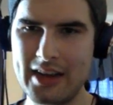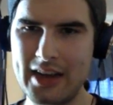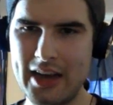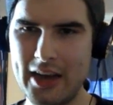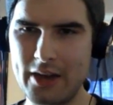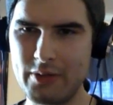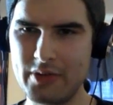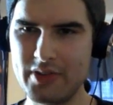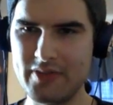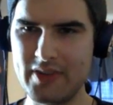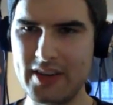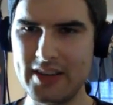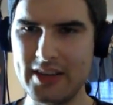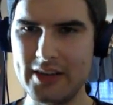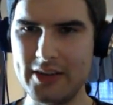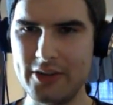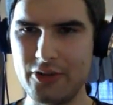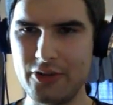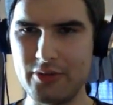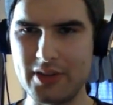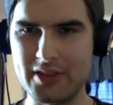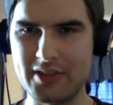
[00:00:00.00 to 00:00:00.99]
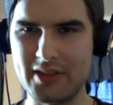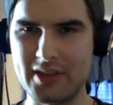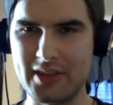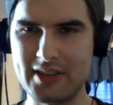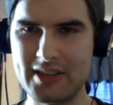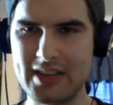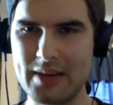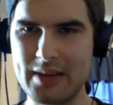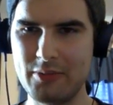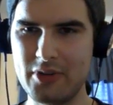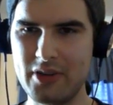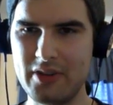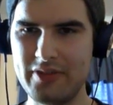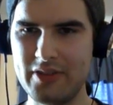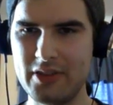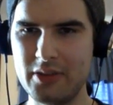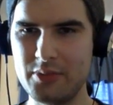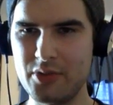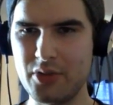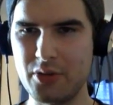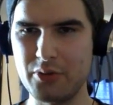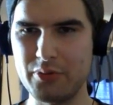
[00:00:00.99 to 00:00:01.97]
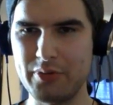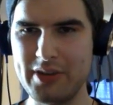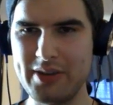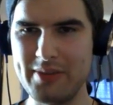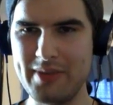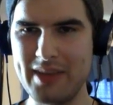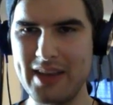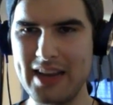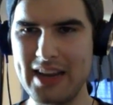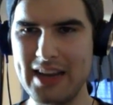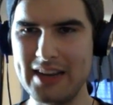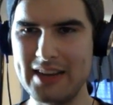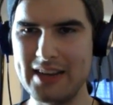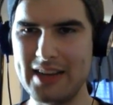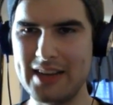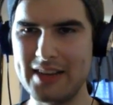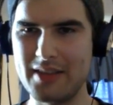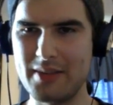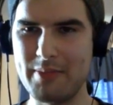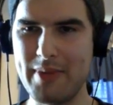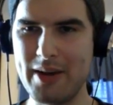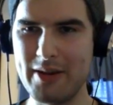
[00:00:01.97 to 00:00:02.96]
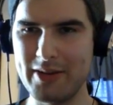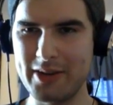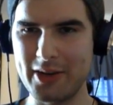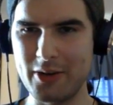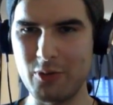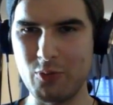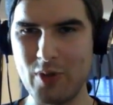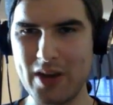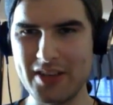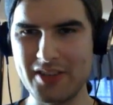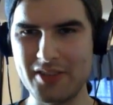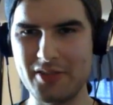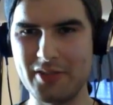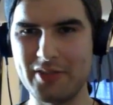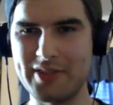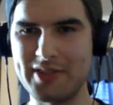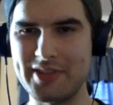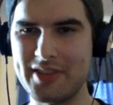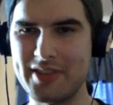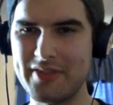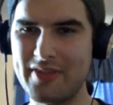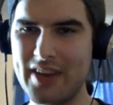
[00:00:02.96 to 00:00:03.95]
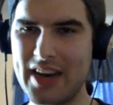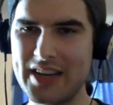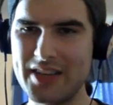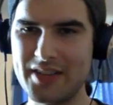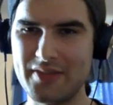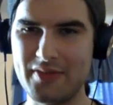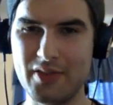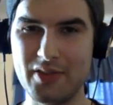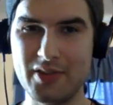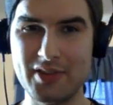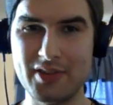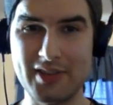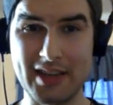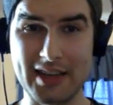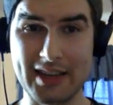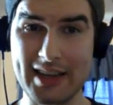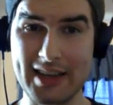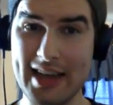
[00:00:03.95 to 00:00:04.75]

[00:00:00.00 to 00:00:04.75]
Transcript: I always find that interesting. Samurai films are remade as American Westerns and vice versa.